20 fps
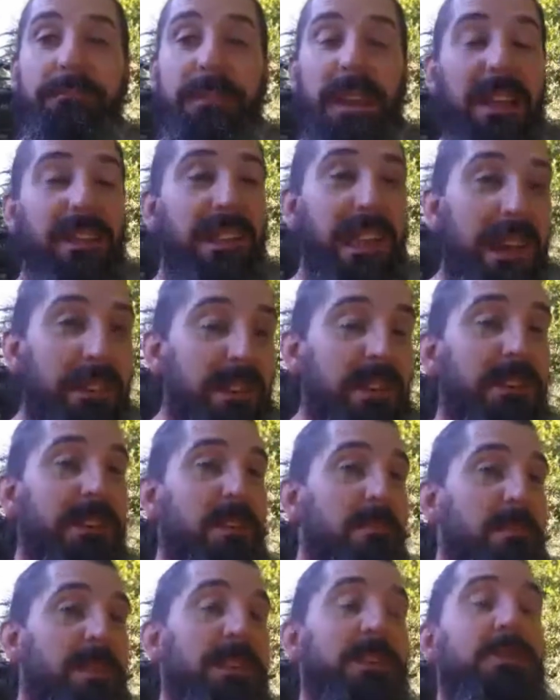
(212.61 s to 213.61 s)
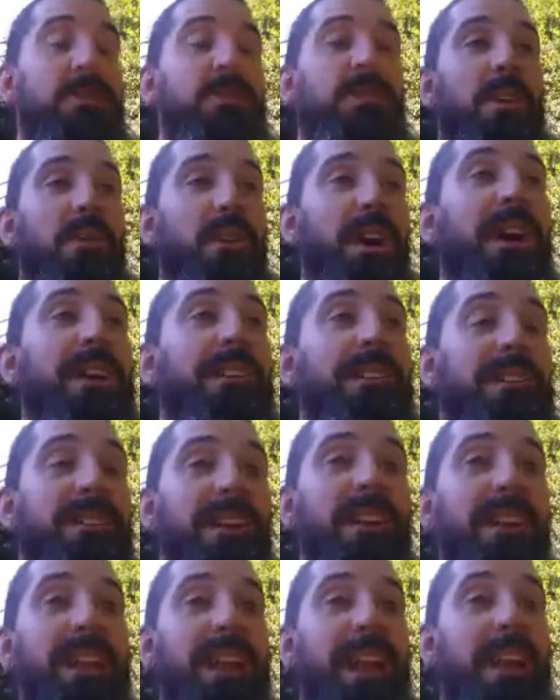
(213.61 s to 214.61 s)
He's given us the ministry of
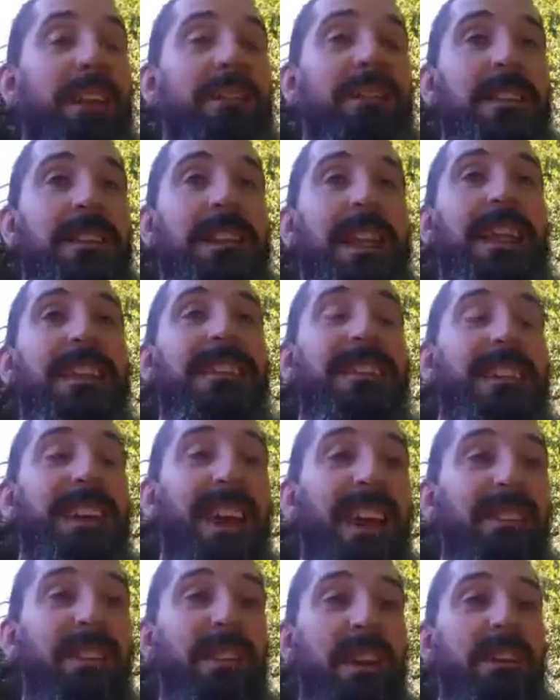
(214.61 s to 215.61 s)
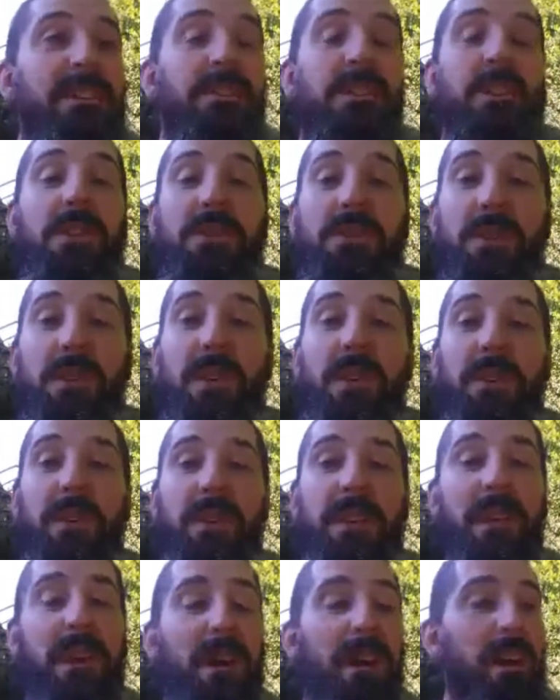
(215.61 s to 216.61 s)
reconciliation. He's given us the
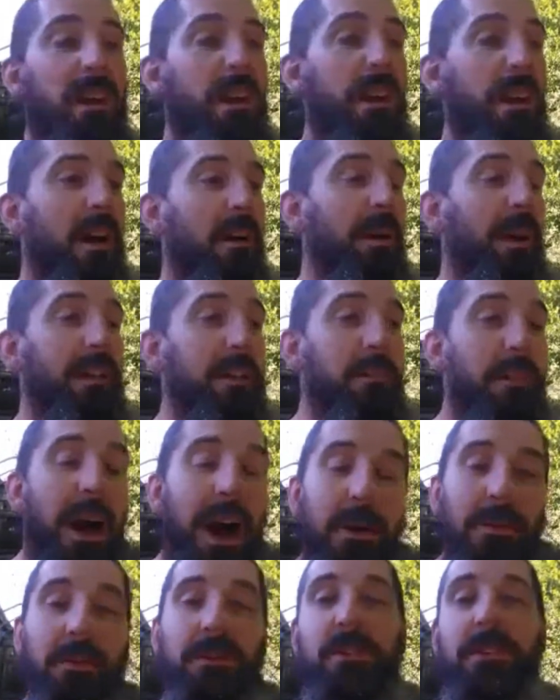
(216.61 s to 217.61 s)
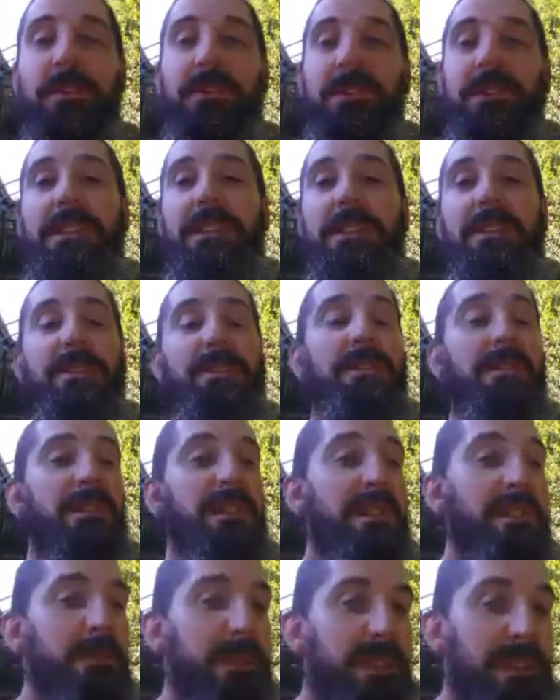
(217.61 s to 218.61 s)
truth about the Bible version issue,
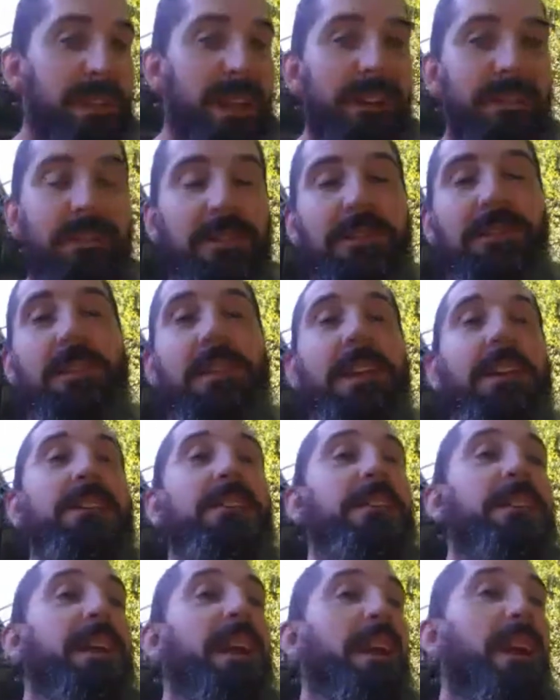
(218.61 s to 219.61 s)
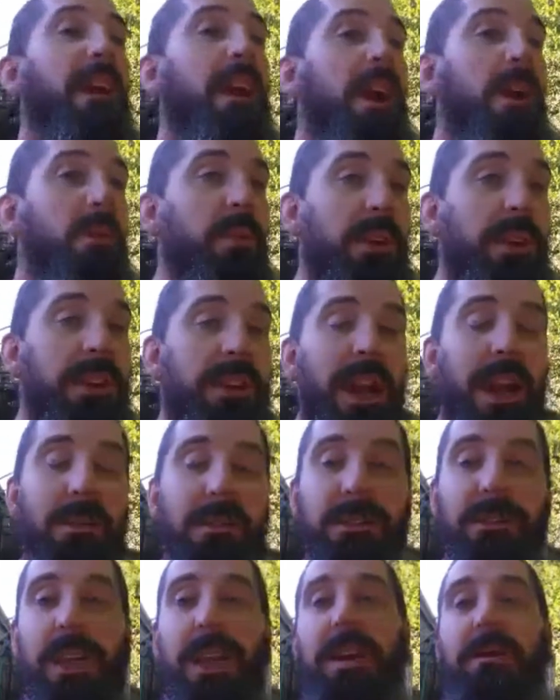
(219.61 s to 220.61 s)
dispensational teaching, pre time
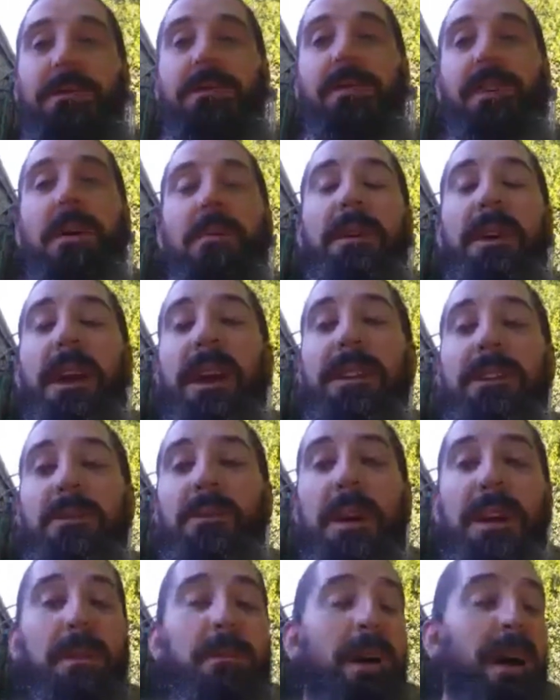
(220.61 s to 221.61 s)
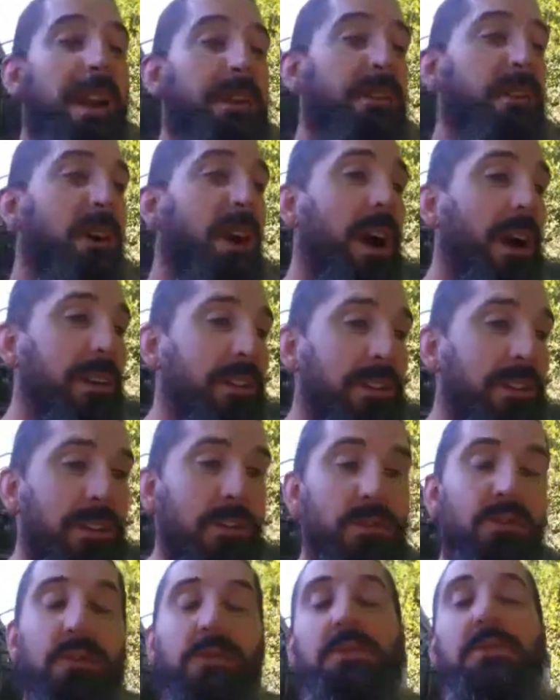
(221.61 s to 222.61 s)
of Jacob's trouble, catching away the body of Christ, the
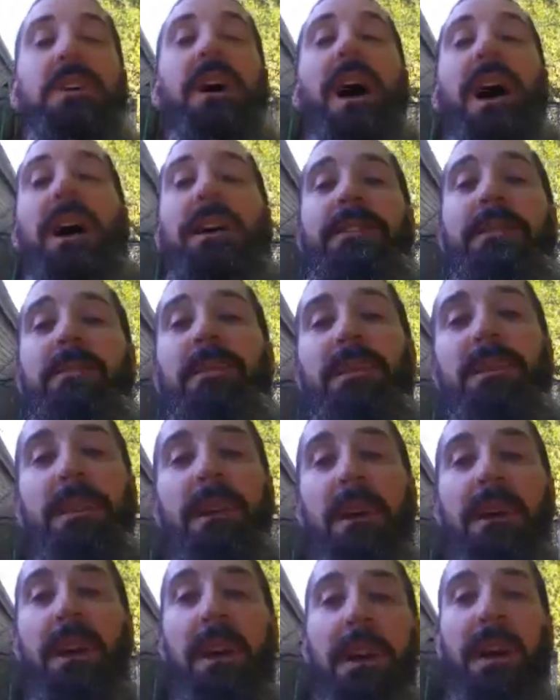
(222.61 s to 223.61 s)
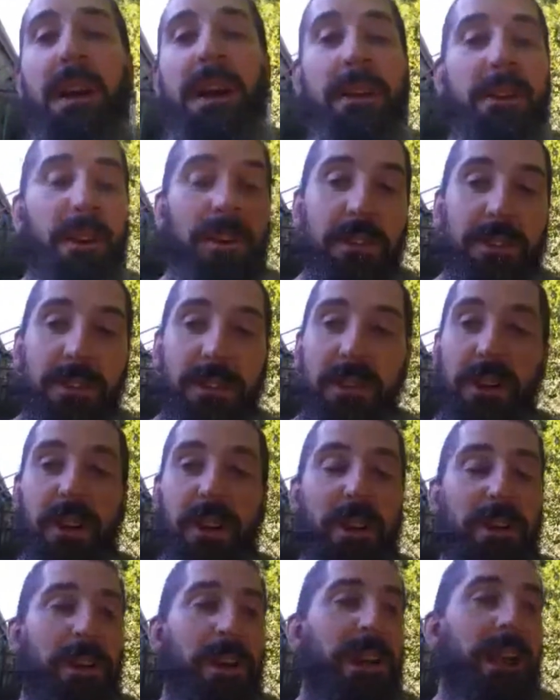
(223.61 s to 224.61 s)
true gospel, eternal
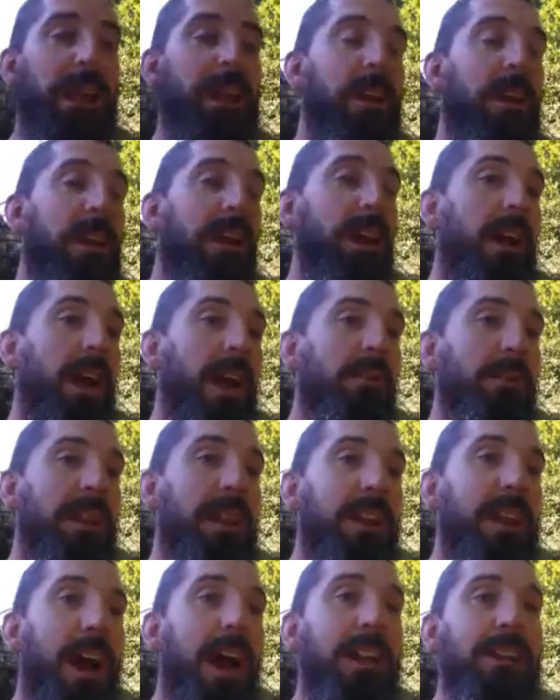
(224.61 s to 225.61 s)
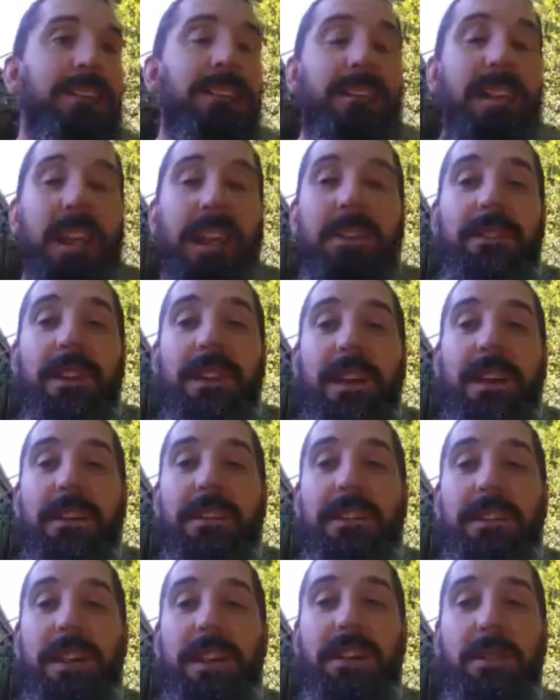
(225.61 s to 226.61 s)
security. I mean, God has given
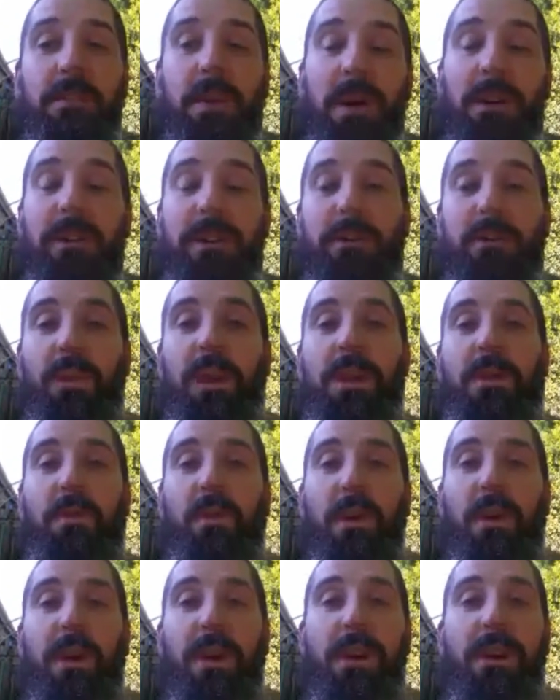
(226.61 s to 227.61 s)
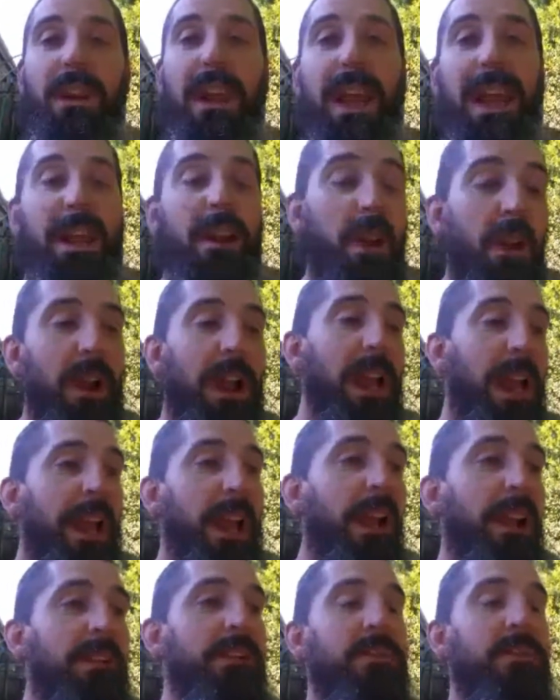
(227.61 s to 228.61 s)
us His perfect written word in our
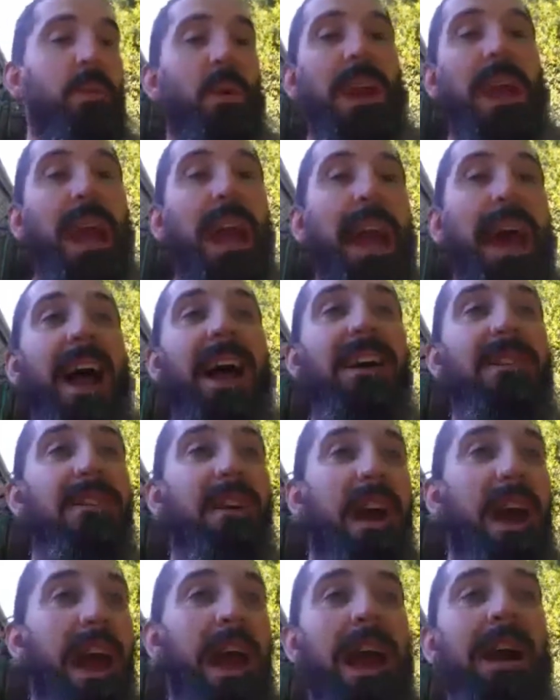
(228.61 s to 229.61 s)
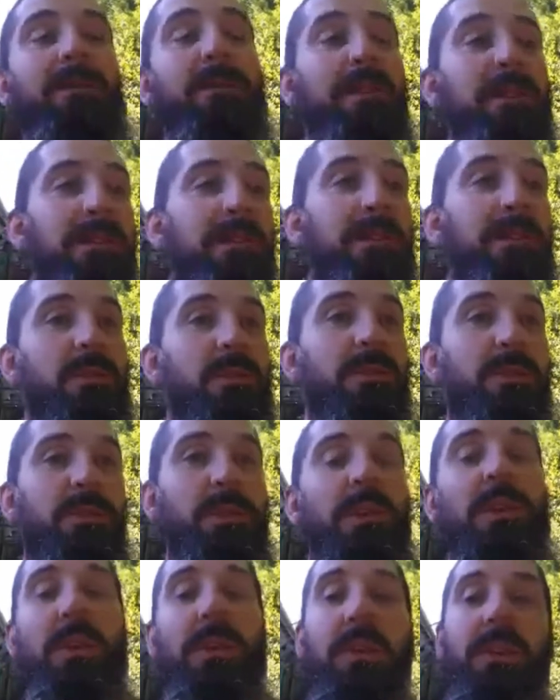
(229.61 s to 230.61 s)
hands. We have absolute
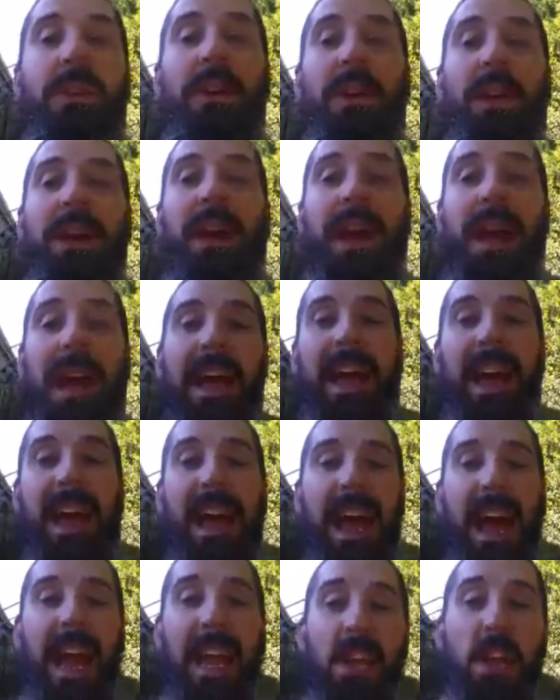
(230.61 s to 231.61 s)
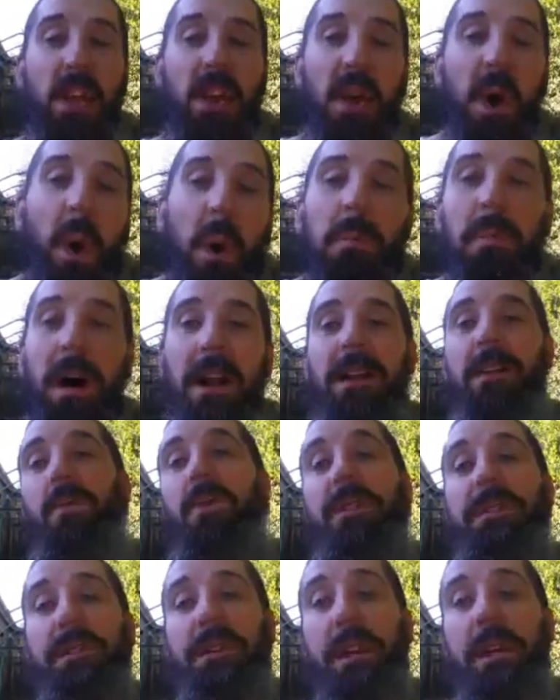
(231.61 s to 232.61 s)
truth, and nobody
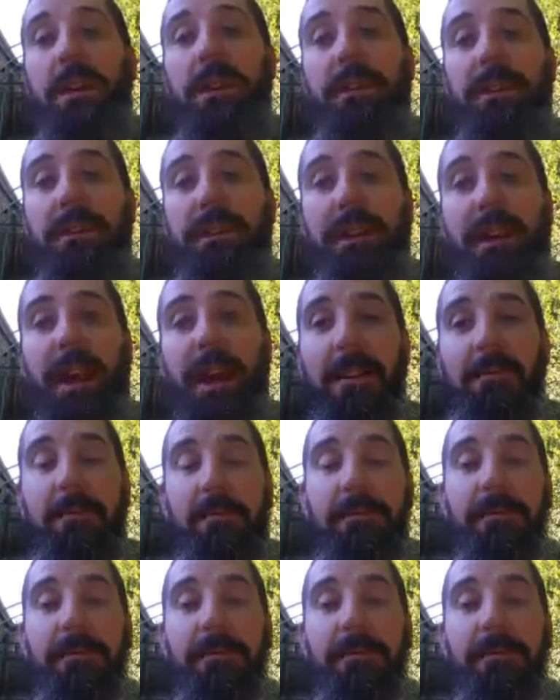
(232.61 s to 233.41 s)
wants to hear it today.